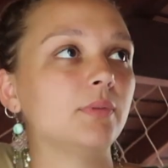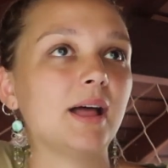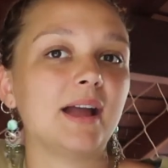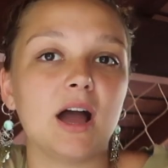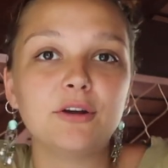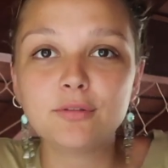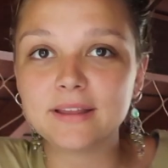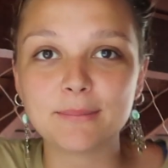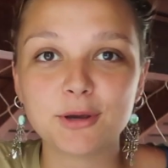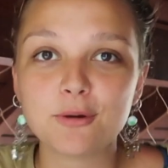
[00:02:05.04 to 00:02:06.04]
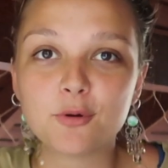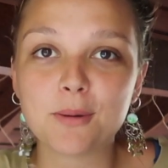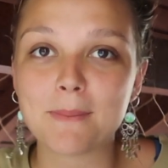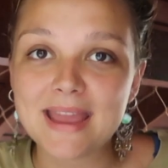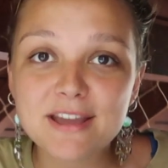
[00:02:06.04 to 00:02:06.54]
I don't think I'm going to want
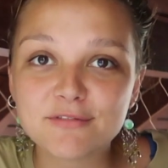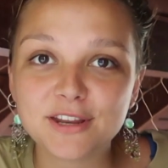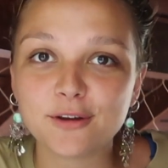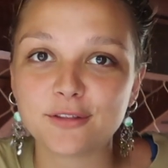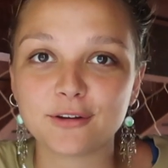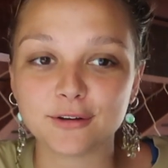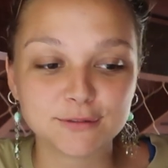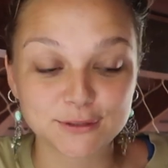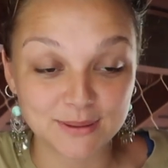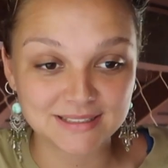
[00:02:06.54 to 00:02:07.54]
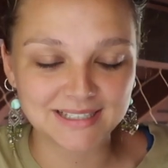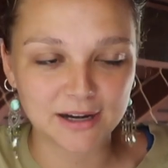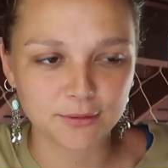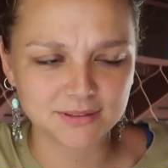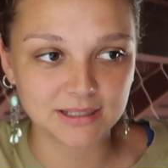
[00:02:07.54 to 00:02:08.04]
to make a video that goes for 20
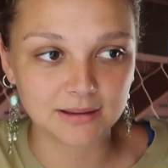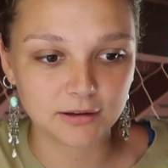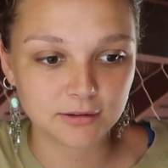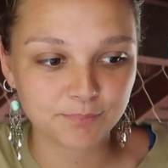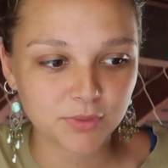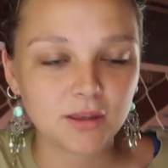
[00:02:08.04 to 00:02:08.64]
hours either.